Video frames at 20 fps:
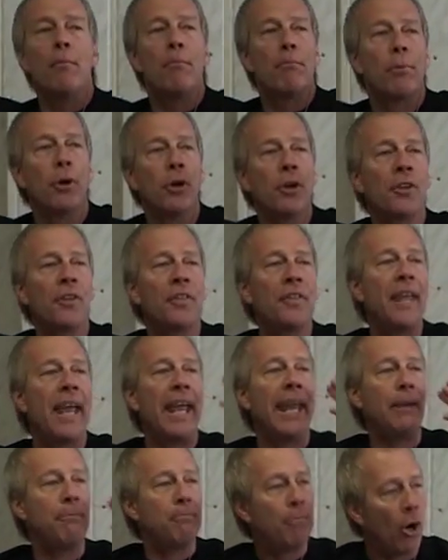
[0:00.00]

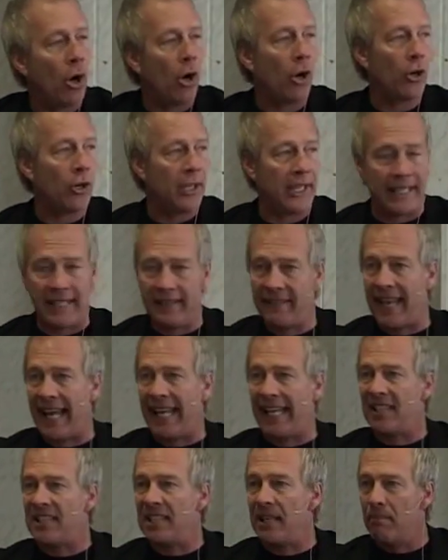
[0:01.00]
birthday party
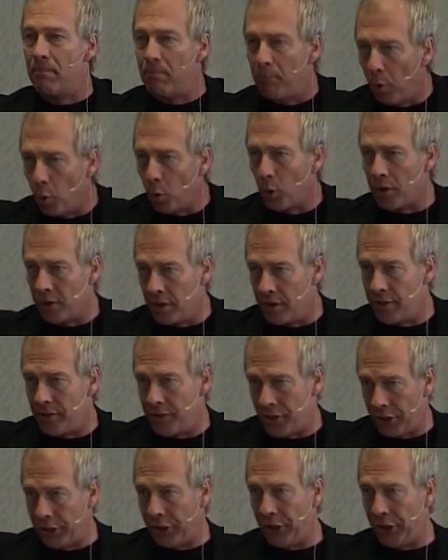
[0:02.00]
that is important to